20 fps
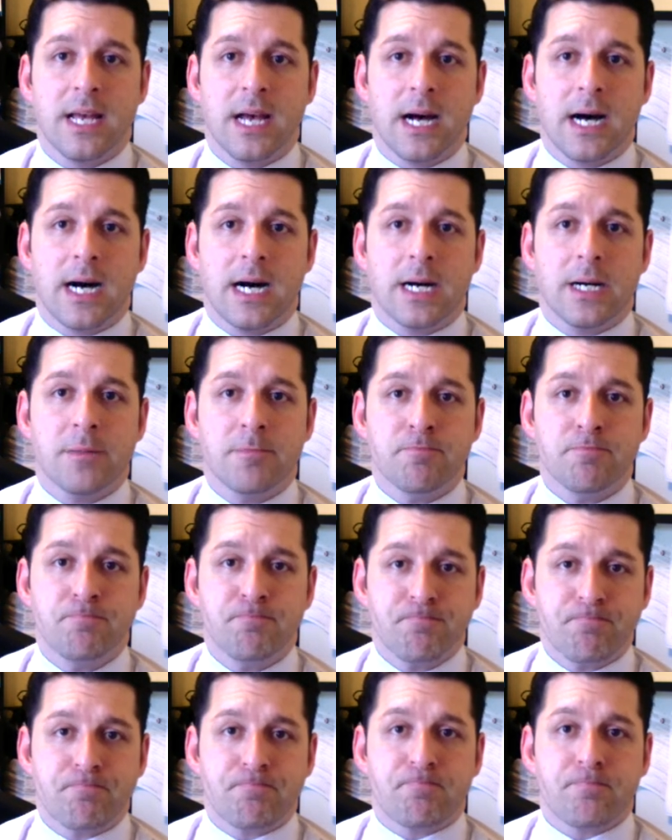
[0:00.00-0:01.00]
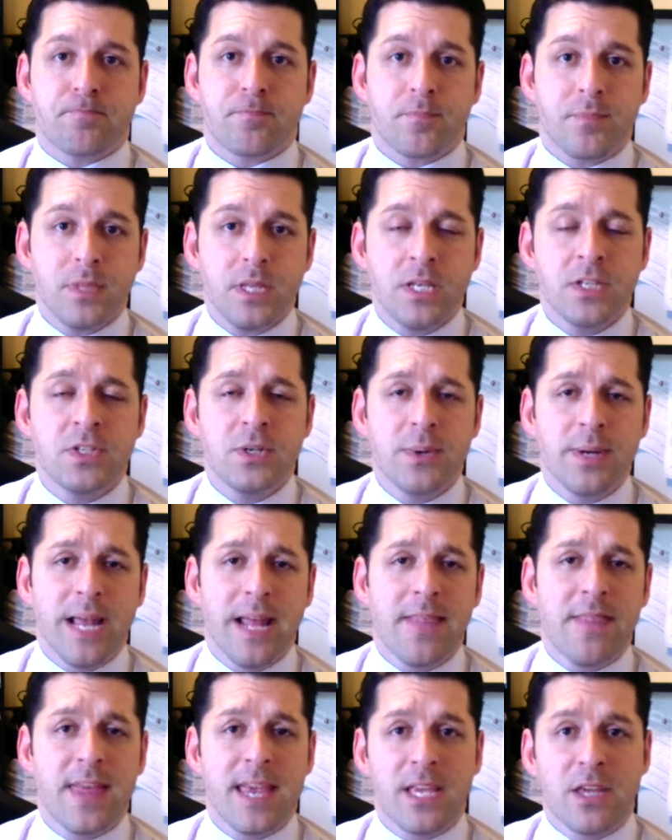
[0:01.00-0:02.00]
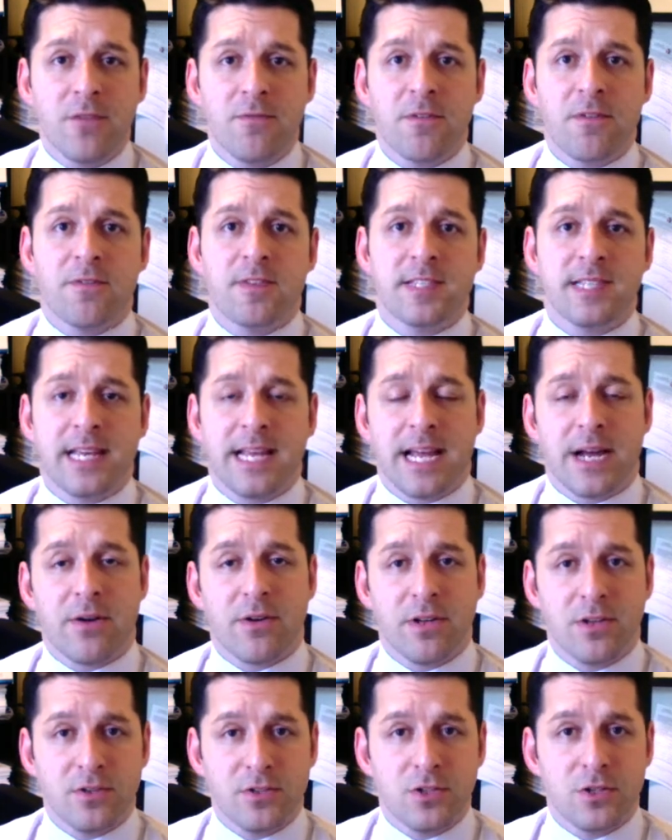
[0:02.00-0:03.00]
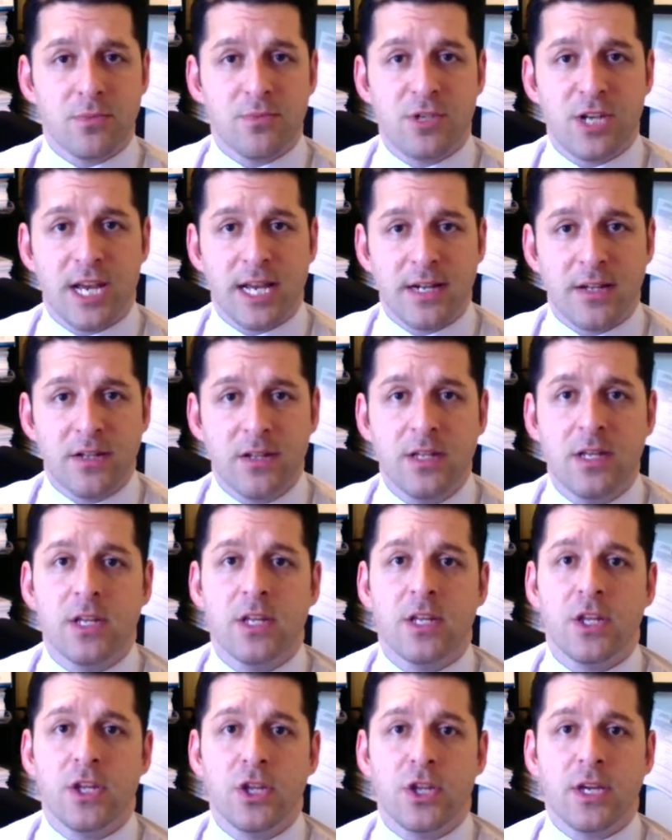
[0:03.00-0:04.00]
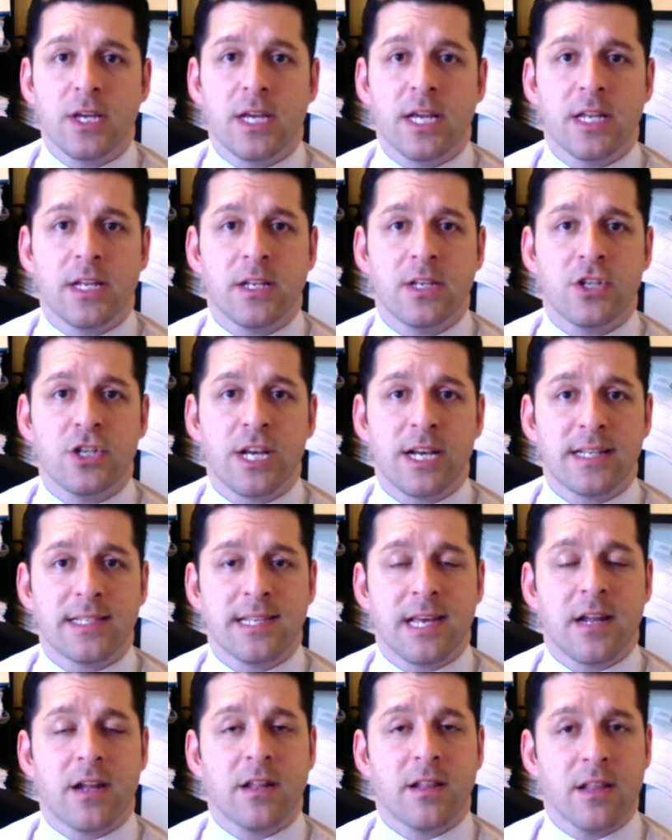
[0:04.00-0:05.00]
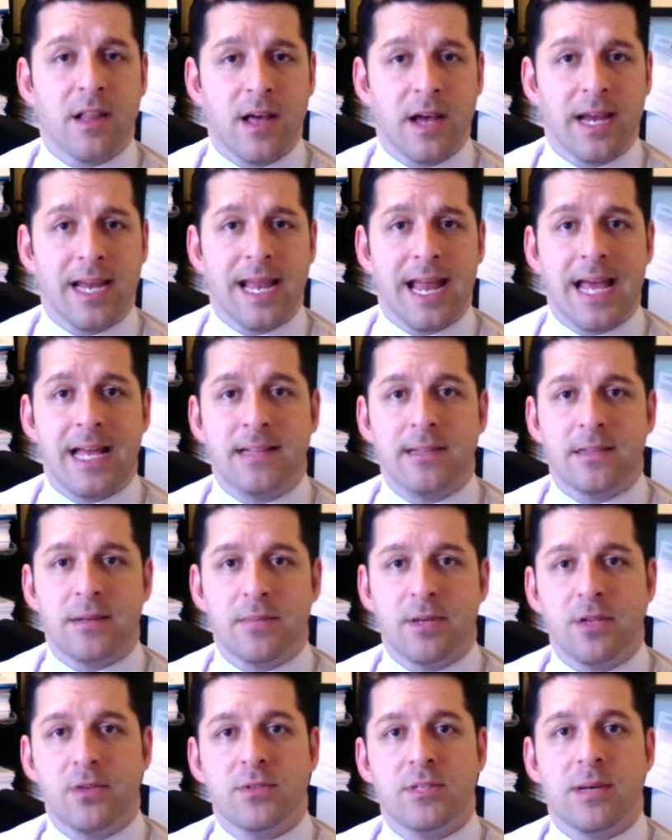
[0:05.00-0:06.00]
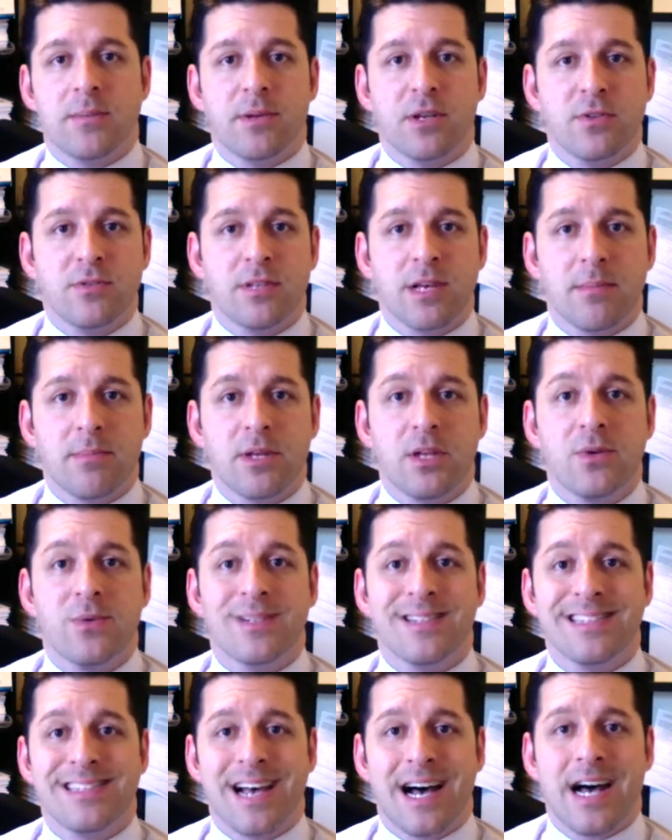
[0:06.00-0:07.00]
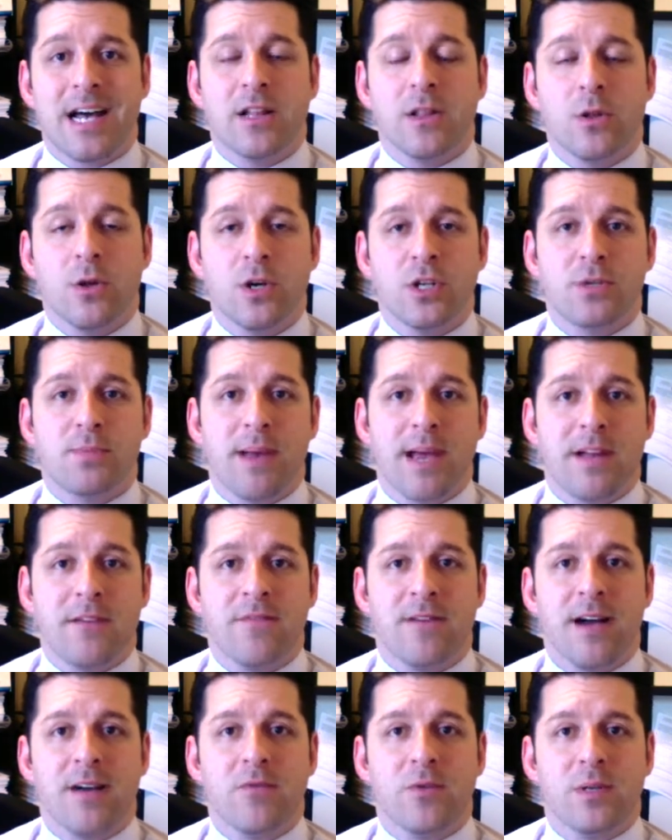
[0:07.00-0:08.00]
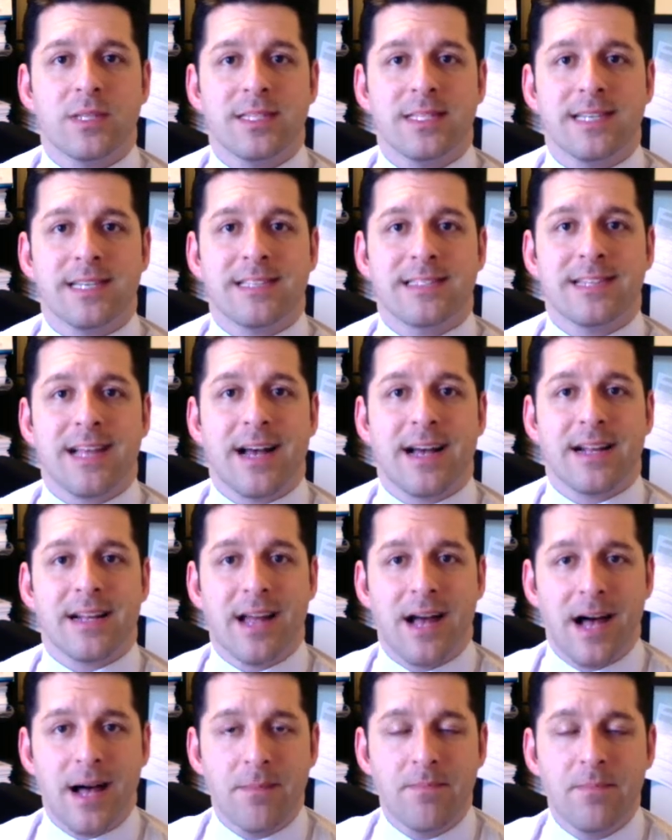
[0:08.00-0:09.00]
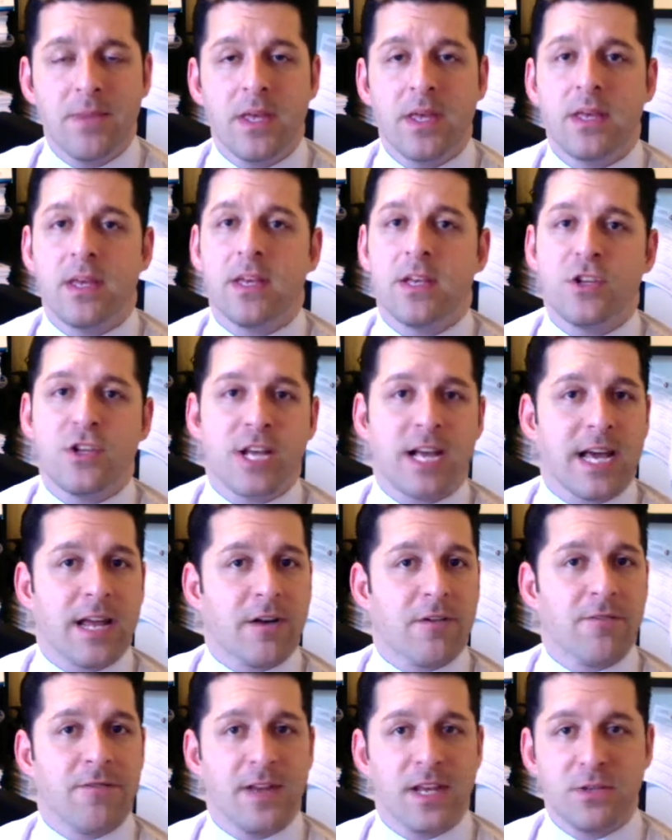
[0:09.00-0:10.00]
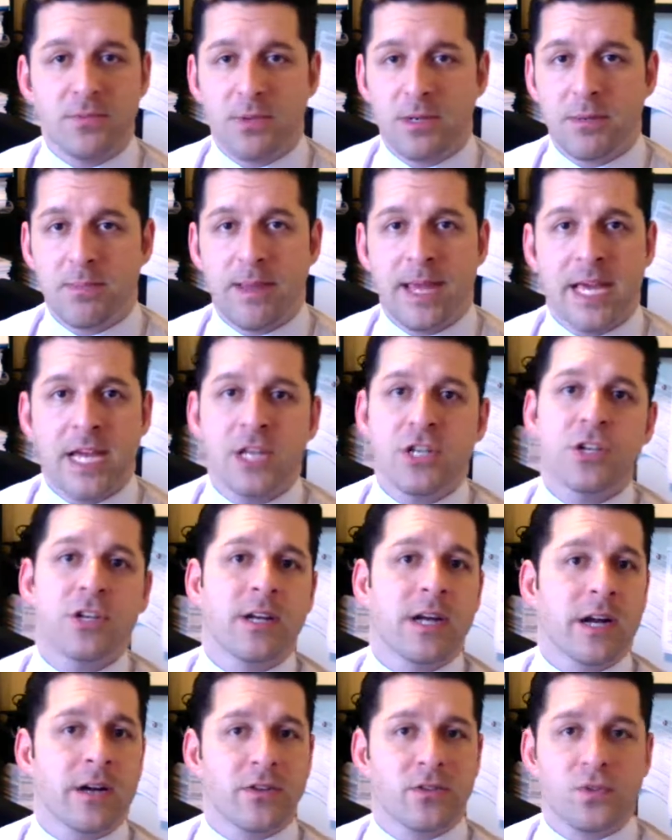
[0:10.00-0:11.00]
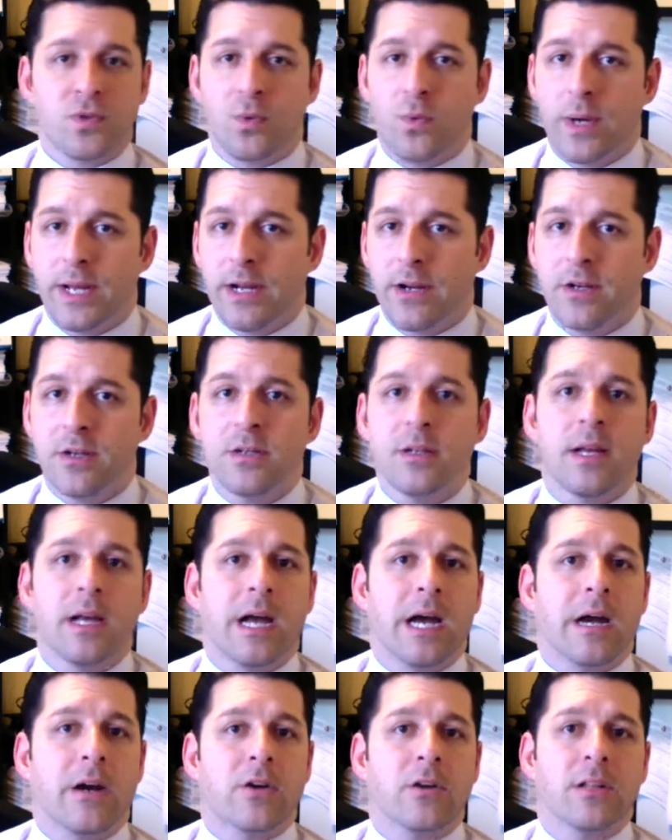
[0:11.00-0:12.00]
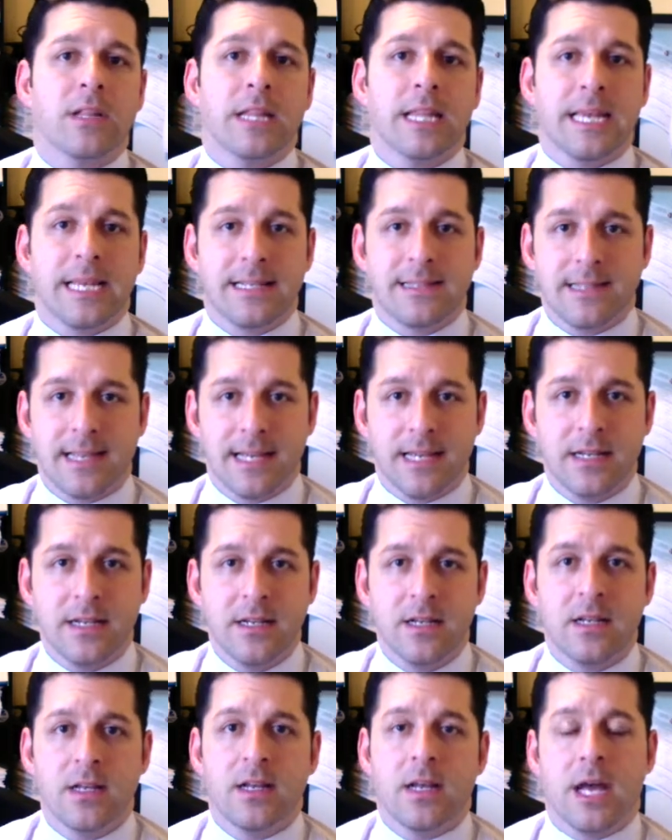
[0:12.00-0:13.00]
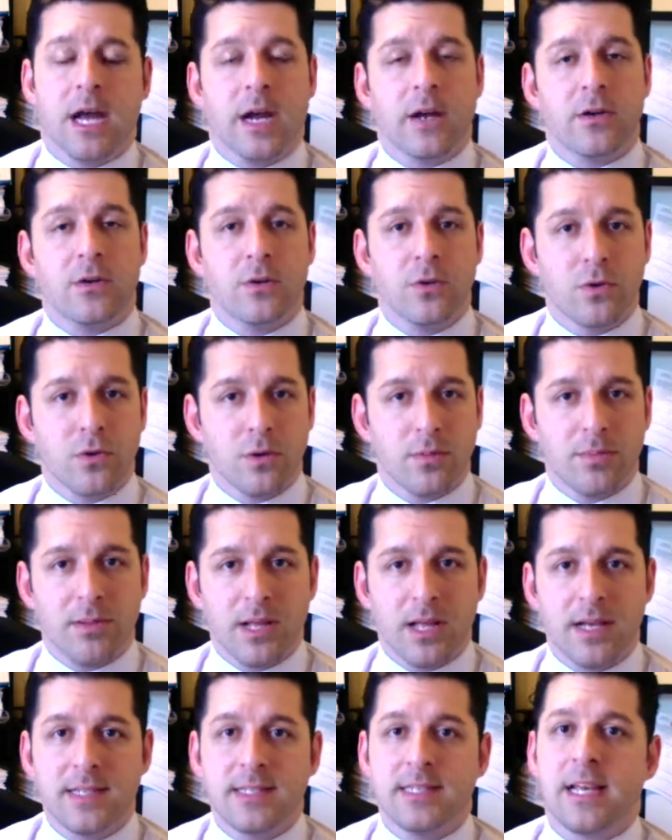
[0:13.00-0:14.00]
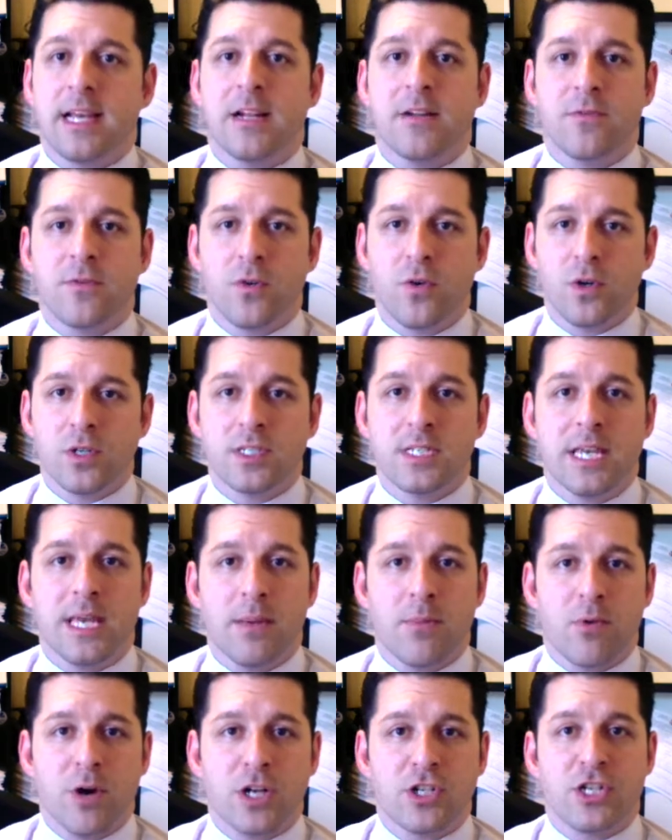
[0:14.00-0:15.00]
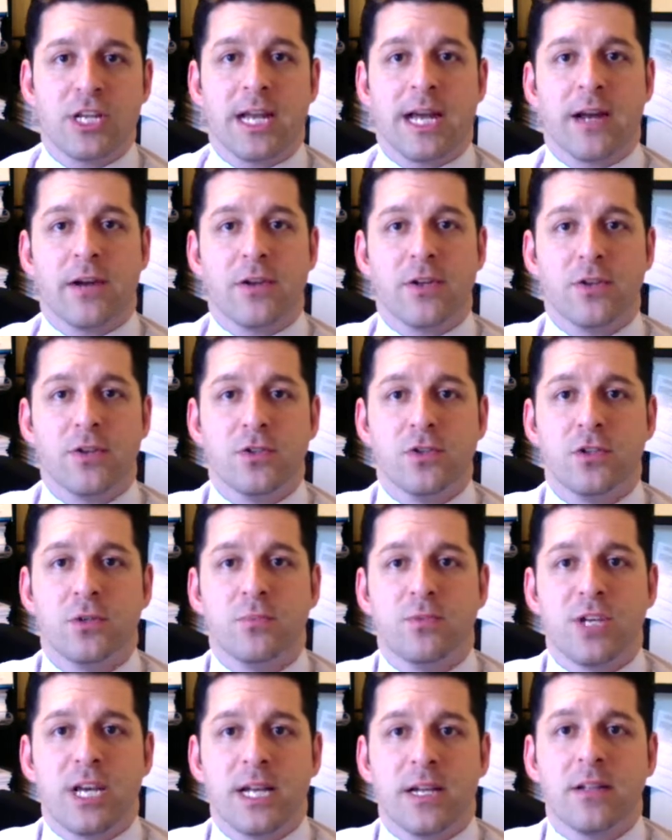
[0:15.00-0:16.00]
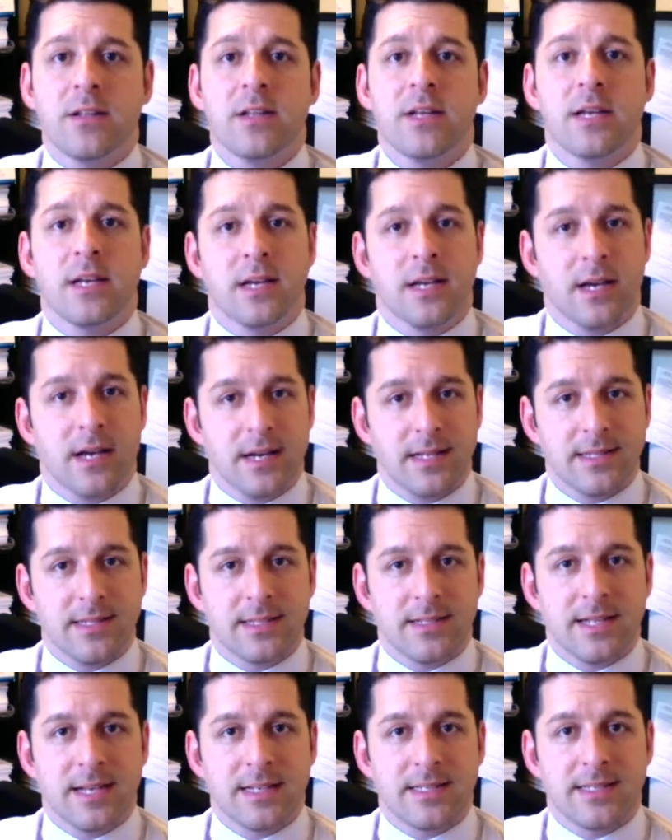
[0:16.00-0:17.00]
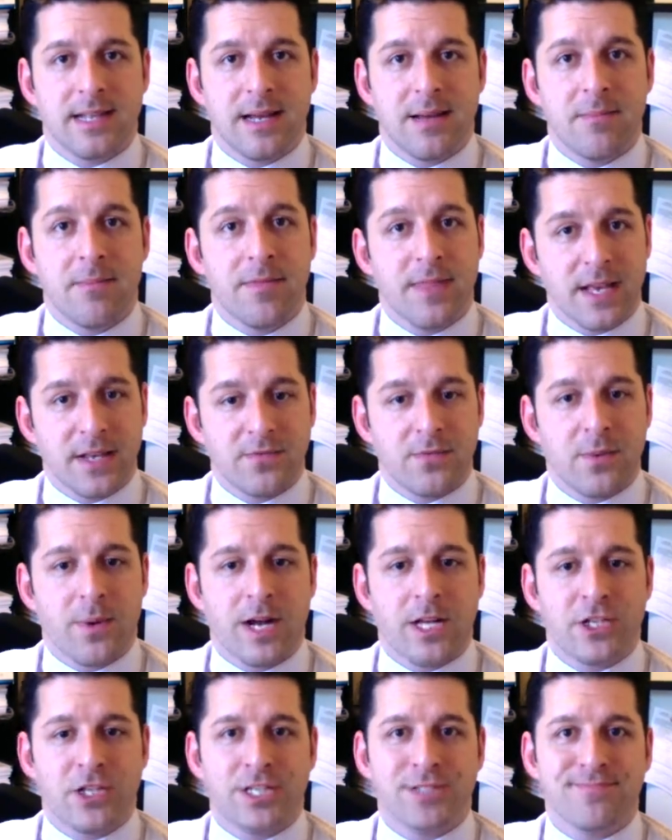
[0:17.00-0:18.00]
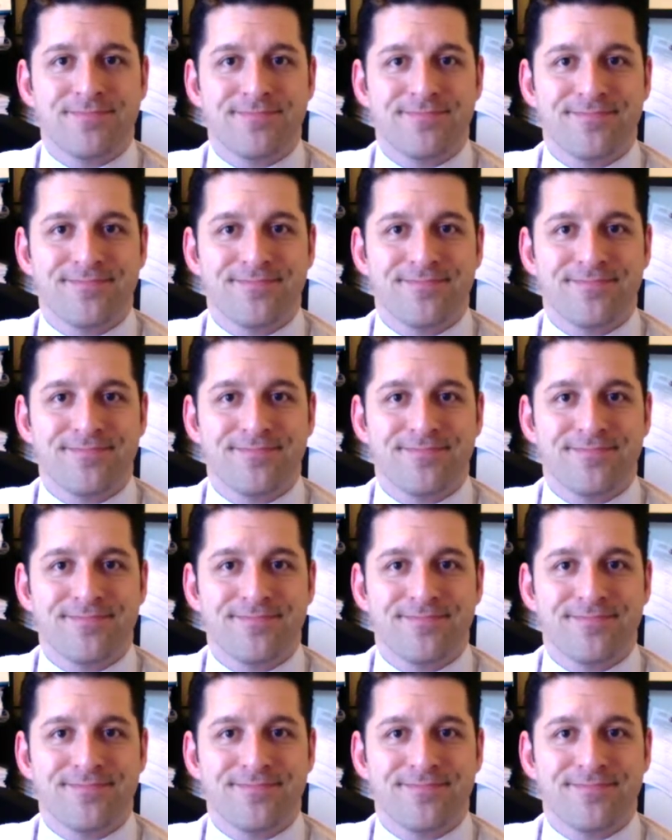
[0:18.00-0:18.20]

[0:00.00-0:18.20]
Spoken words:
So again, thank you for visiting our YouTube channel. You can check us out online at www.launchpad516.com. Check out our Facebook page, our Twitter, our LinkedIn, our Google+, and of course, keep watching our YouTube channel. Until next time, thanks for watching.